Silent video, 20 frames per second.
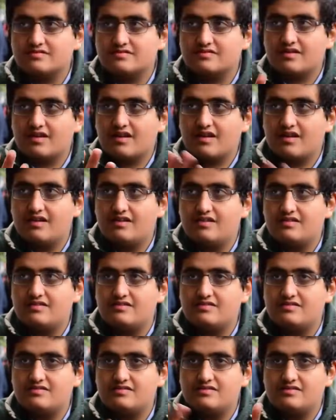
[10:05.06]

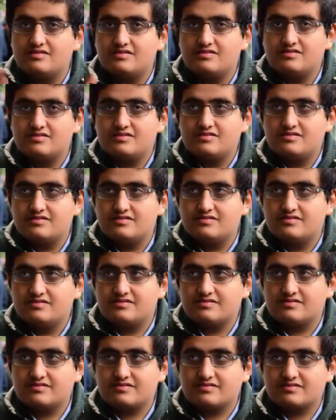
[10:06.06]

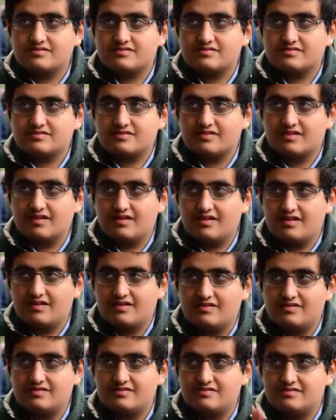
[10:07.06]

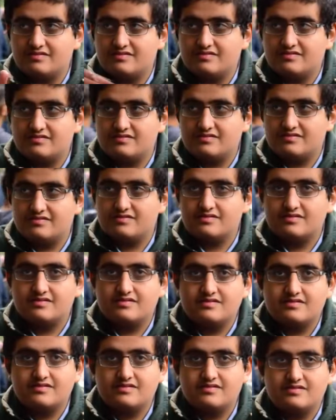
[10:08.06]

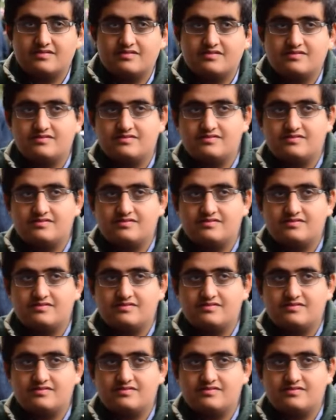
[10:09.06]
(not speaking)